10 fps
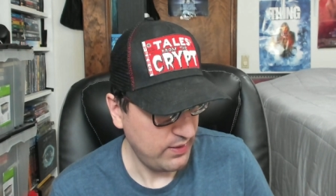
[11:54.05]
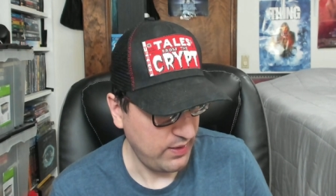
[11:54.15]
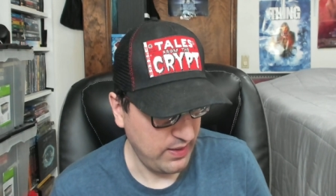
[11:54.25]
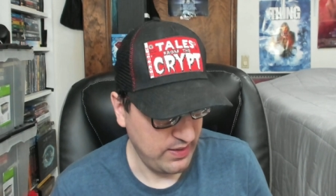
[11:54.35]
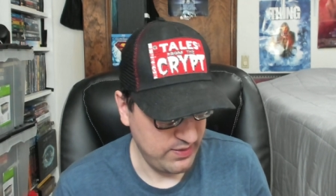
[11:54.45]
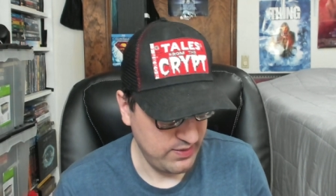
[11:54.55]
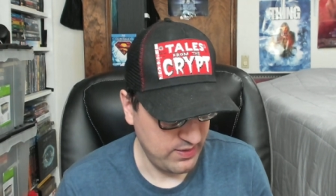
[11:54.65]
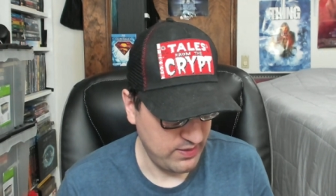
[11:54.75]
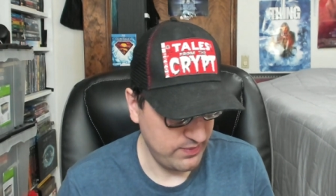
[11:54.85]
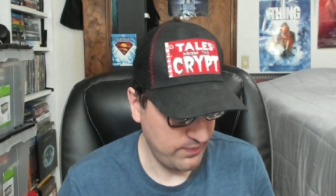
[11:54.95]
And
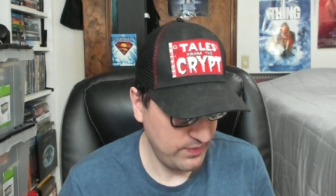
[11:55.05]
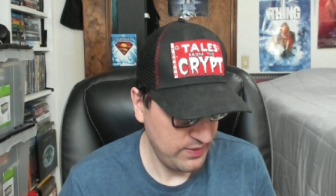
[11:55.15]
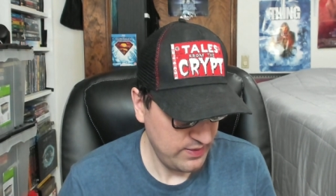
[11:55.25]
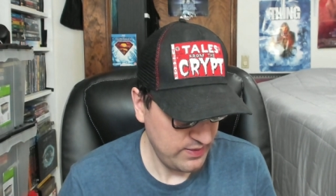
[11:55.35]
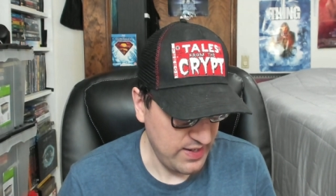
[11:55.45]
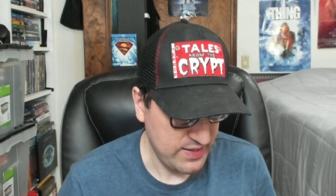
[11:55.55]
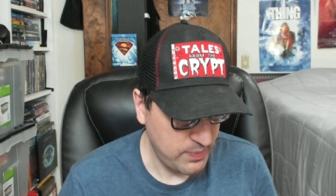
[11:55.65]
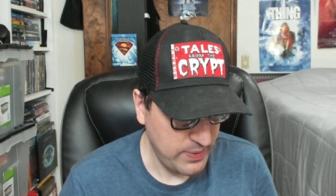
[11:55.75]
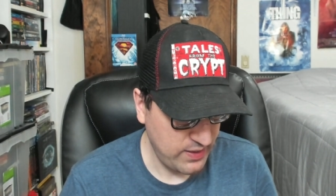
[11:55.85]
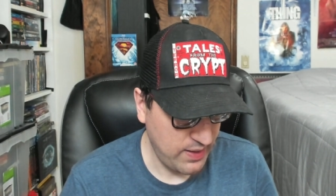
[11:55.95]
yeah,
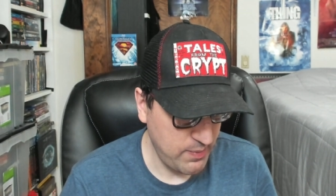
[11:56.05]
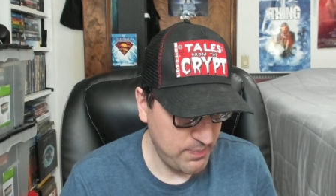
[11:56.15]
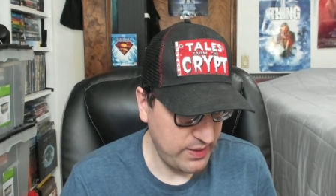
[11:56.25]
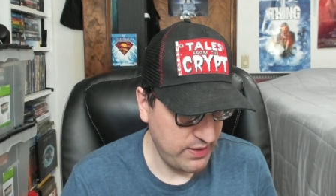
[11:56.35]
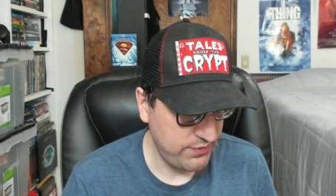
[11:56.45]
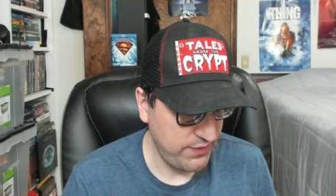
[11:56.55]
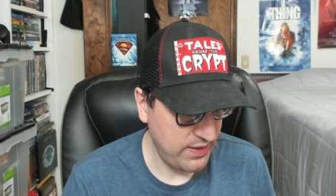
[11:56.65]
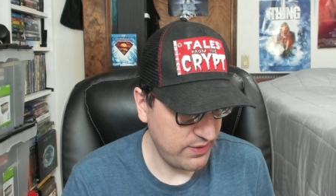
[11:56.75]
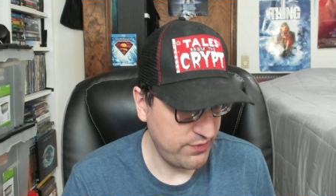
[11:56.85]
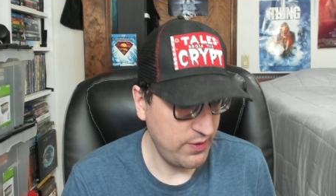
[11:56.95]
I'm a big enough fan
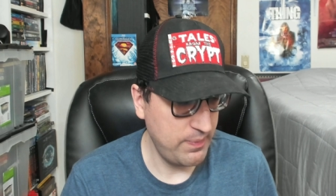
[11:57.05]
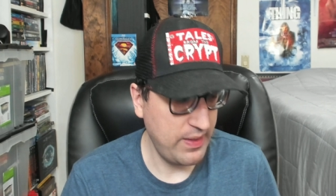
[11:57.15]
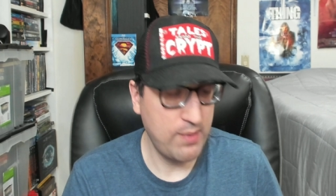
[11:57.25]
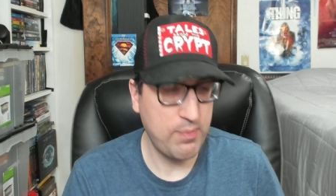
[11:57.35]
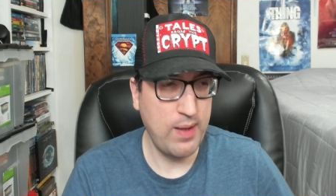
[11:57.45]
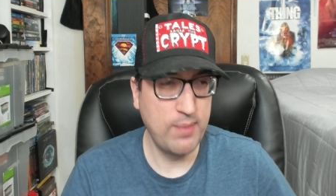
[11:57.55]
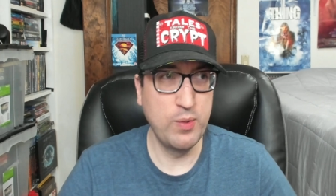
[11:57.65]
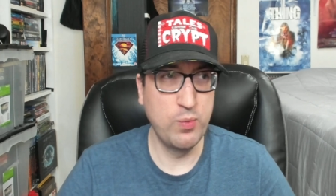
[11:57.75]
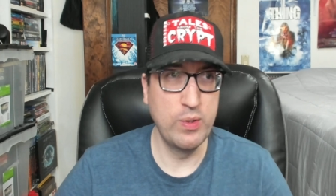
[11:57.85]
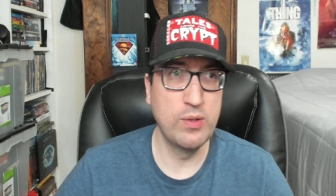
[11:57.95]
of the film that I probably
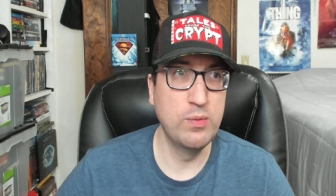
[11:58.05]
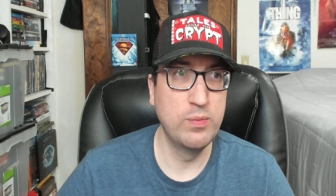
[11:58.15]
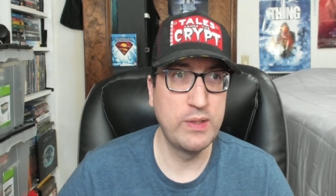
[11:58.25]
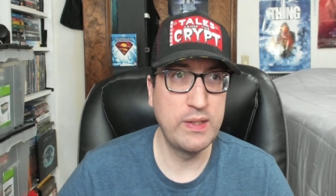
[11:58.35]
will